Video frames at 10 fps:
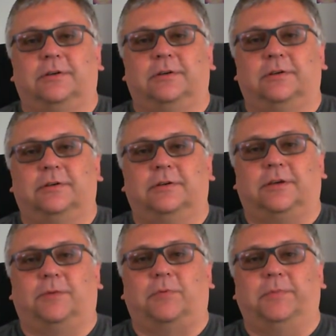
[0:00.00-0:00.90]
couple of
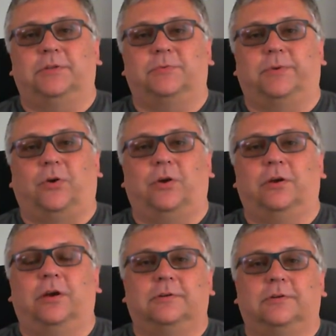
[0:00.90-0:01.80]
minutes we're going
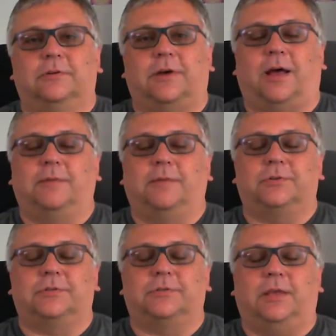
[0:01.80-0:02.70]
unbox
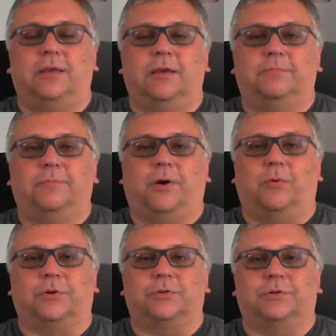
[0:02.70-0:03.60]
the Power Watch.
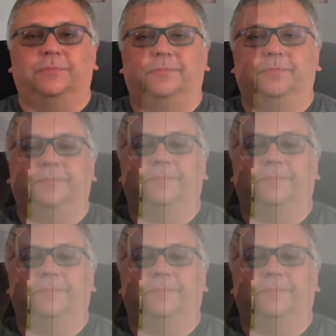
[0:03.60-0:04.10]
Okay,